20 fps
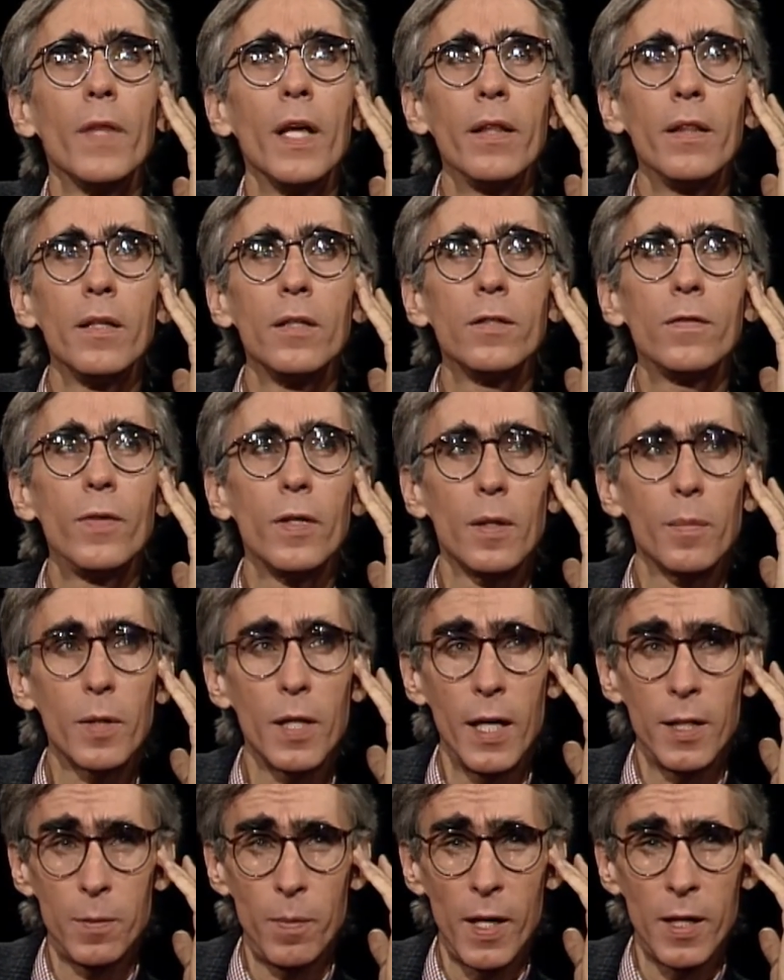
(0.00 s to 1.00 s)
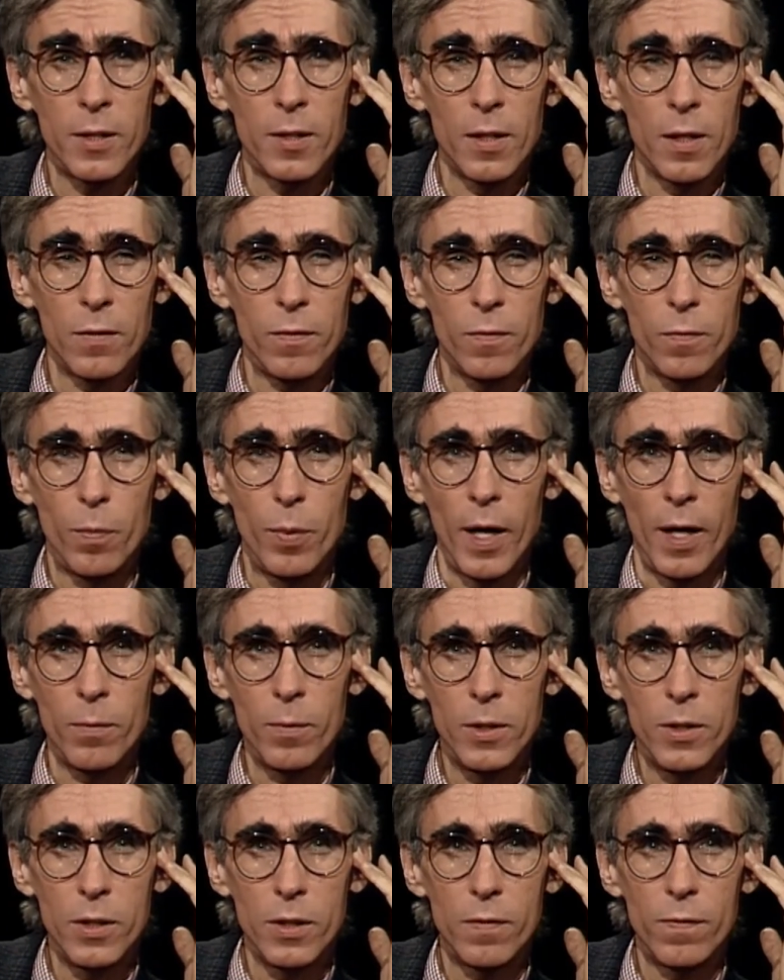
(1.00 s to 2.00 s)
Then there's Philip Glass Buys a Loaf of
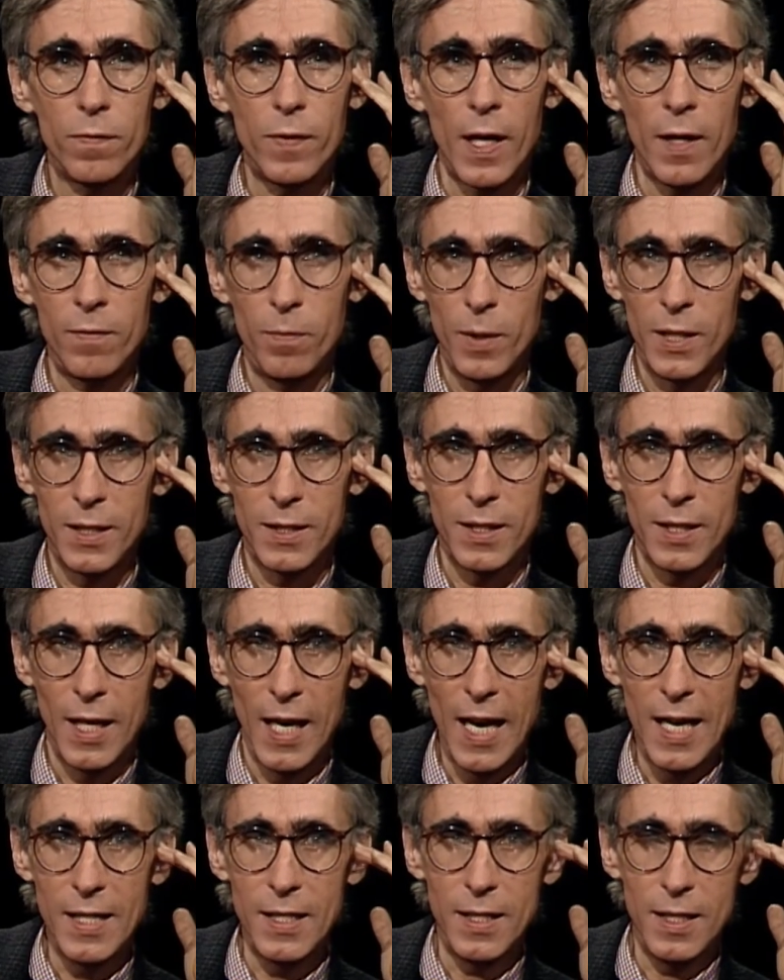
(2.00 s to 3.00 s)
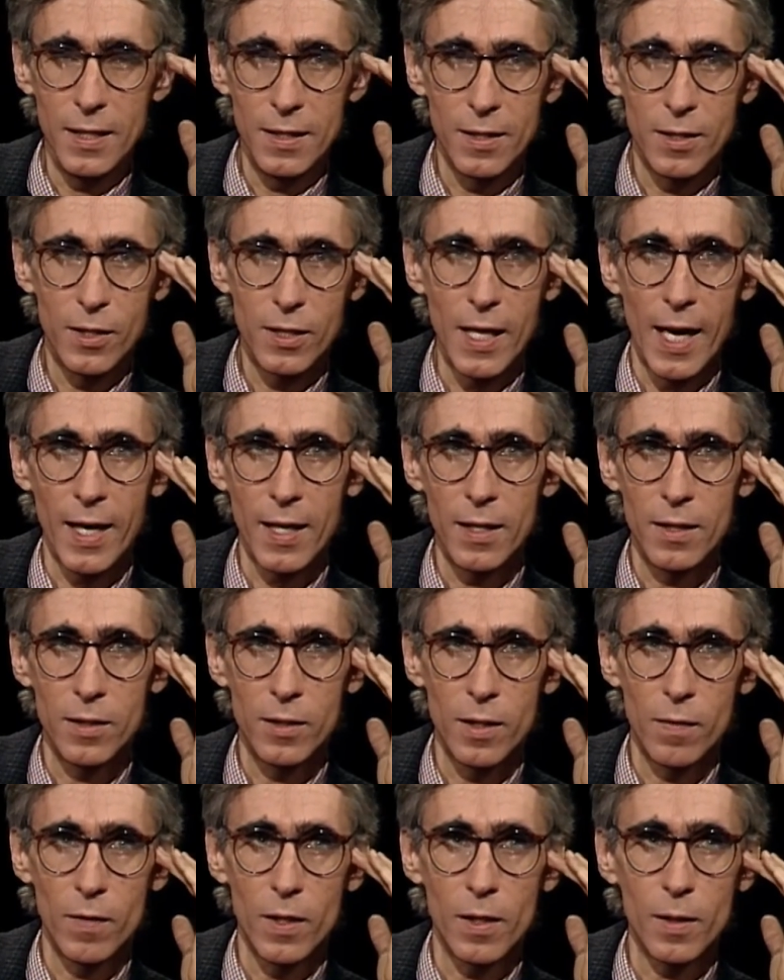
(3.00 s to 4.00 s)
Bread, which is 5 minutes and 18
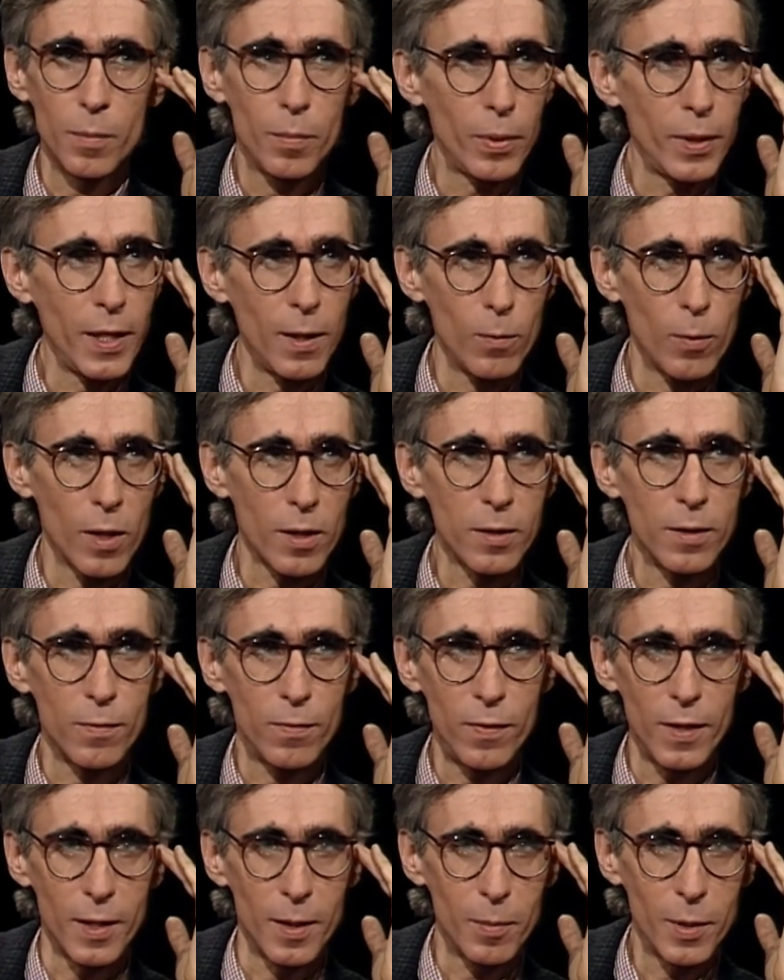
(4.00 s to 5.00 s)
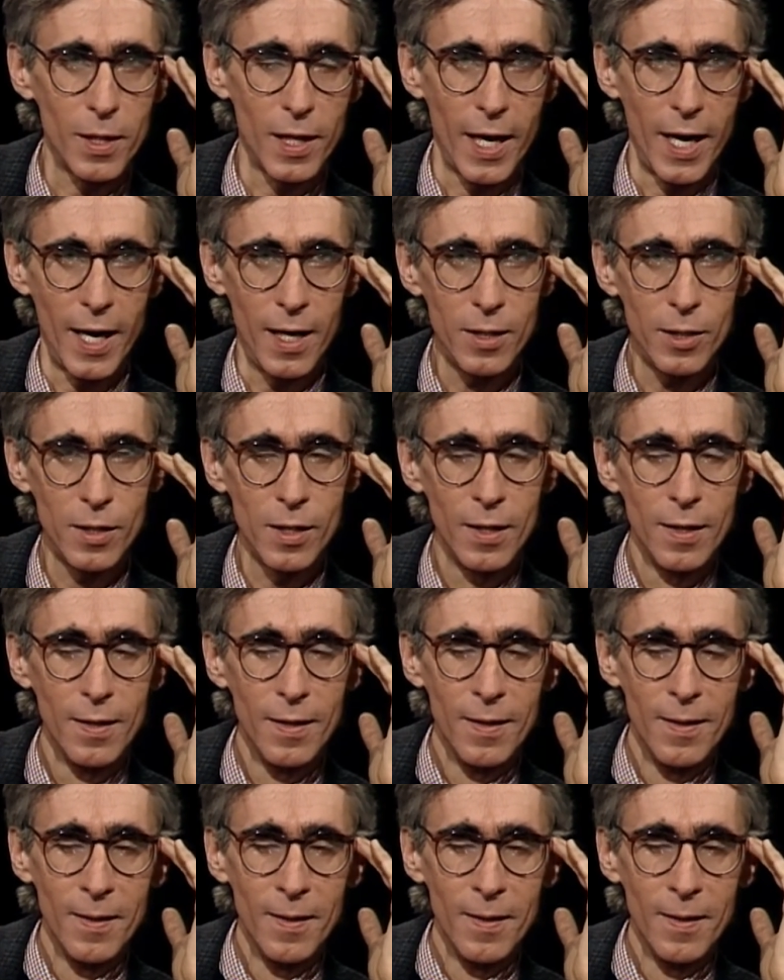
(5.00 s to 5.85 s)
seconds of the complete works of Philip Glass.